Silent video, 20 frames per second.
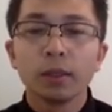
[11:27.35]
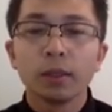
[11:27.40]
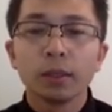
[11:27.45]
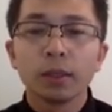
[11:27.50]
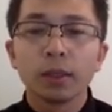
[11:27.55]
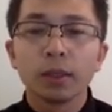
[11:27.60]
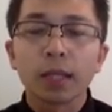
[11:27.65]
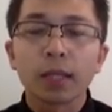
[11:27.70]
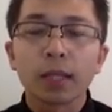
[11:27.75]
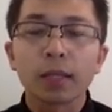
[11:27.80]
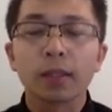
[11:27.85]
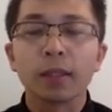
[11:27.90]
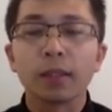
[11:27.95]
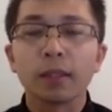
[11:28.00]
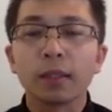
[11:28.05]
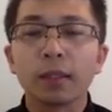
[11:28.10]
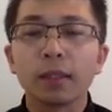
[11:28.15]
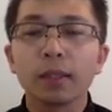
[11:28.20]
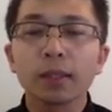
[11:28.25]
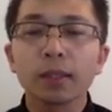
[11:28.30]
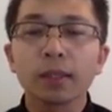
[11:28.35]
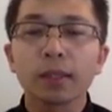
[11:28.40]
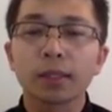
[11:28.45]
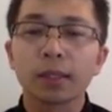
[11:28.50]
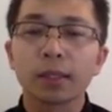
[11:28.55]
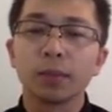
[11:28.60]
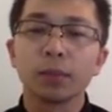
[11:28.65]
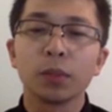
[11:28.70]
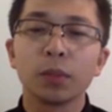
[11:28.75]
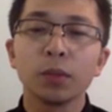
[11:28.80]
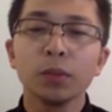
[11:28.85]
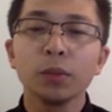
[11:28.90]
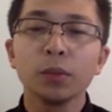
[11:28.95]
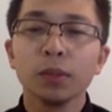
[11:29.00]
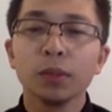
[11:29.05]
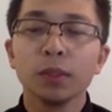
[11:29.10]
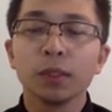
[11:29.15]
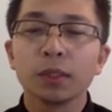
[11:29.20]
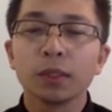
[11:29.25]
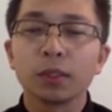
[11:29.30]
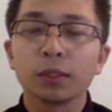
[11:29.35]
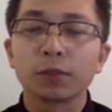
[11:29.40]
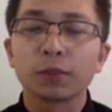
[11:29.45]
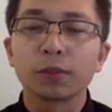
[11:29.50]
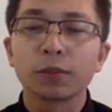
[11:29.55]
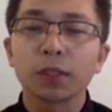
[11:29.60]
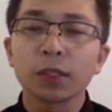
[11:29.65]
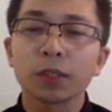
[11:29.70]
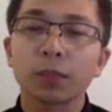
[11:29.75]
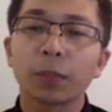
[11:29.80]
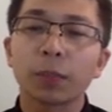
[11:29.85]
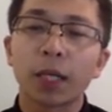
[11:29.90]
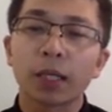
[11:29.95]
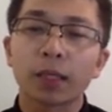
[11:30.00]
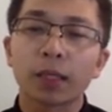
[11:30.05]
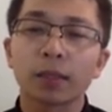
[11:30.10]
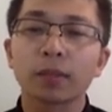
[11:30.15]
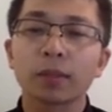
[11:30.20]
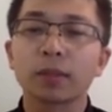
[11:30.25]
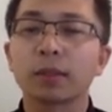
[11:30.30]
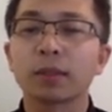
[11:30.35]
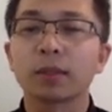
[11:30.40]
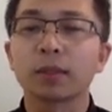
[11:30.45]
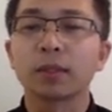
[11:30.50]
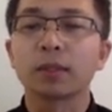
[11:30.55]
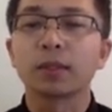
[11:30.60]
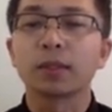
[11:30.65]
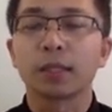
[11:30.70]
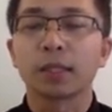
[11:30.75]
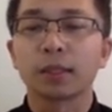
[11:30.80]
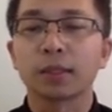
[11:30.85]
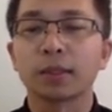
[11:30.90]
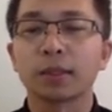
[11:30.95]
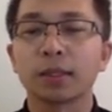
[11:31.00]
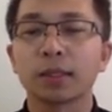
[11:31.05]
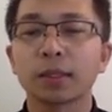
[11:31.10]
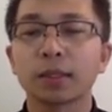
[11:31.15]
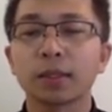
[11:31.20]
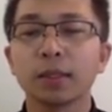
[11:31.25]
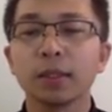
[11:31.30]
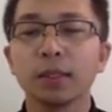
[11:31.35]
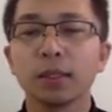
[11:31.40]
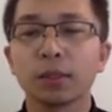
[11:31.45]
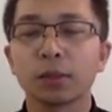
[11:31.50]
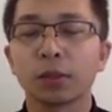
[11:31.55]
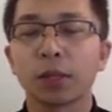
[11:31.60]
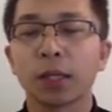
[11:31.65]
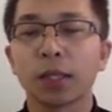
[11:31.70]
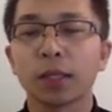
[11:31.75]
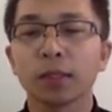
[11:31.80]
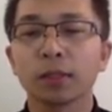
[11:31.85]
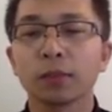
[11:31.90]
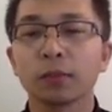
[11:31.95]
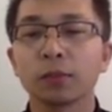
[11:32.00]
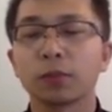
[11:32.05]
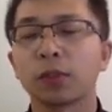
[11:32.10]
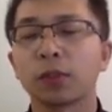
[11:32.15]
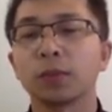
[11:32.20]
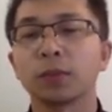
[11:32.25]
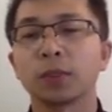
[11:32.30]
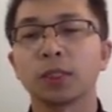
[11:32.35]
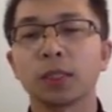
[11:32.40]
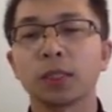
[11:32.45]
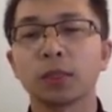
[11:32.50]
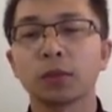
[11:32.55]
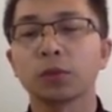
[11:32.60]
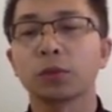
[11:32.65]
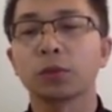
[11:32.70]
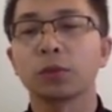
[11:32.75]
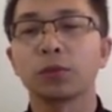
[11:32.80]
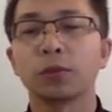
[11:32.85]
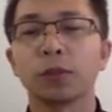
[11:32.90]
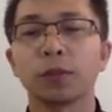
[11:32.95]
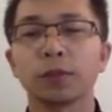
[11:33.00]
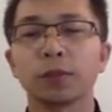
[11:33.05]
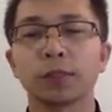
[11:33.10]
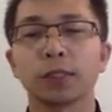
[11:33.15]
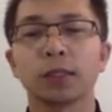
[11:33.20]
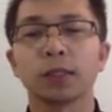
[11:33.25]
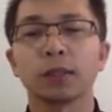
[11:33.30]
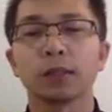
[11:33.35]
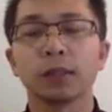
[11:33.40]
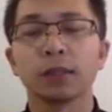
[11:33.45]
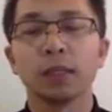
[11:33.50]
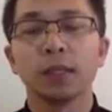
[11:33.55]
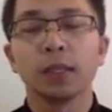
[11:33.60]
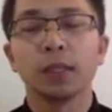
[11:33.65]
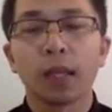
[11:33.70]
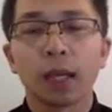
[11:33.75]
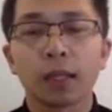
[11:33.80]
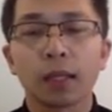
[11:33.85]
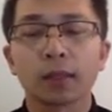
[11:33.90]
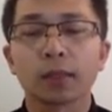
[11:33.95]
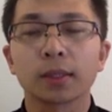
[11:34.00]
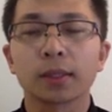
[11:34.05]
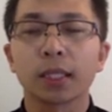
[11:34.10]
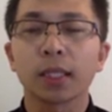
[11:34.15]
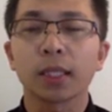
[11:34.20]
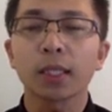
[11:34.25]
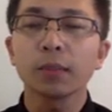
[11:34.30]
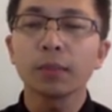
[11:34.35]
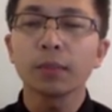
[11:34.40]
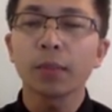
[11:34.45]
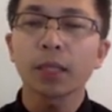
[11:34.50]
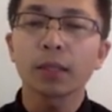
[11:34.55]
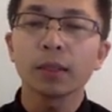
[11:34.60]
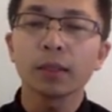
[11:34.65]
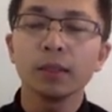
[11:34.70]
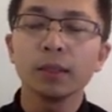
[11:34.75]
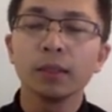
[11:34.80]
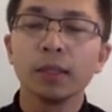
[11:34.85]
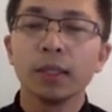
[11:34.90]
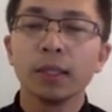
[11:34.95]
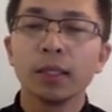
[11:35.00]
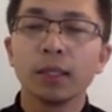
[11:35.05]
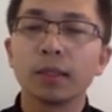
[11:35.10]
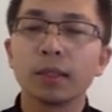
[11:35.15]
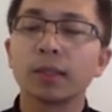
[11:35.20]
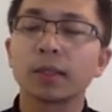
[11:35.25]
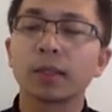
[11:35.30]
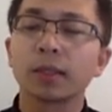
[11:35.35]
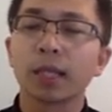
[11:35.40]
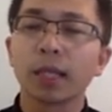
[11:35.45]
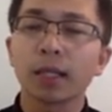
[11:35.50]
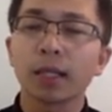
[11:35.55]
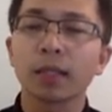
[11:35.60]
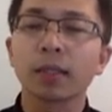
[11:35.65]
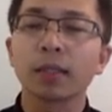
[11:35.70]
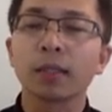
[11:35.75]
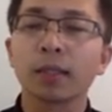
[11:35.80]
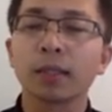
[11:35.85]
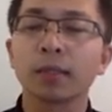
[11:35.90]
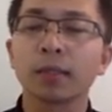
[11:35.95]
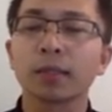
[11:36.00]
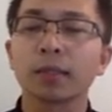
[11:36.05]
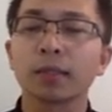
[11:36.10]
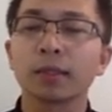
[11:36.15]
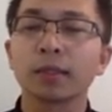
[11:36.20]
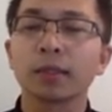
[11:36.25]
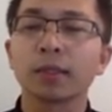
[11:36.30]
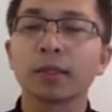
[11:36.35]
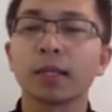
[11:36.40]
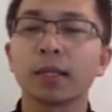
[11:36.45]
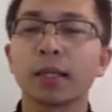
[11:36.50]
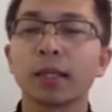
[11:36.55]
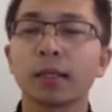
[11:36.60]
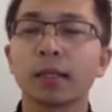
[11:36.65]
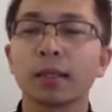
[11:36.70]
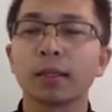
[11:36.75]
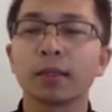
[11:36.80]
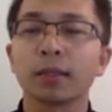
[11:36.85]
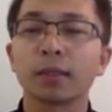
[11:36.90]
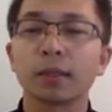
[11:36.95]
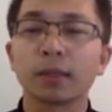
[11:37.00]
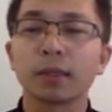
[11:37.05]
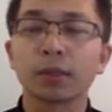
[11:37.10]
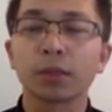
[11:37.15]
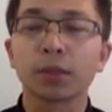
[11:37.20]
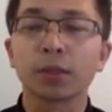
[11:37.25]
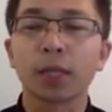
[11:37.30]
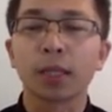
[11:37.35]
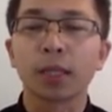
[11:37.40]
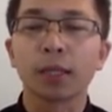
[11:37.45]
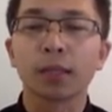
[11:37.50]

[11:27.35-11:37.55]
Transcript: Like in this example, the first bucket succeeds at 16 tries from 0 to 15, and the second bucket, it is lucky and succeeds at the third try.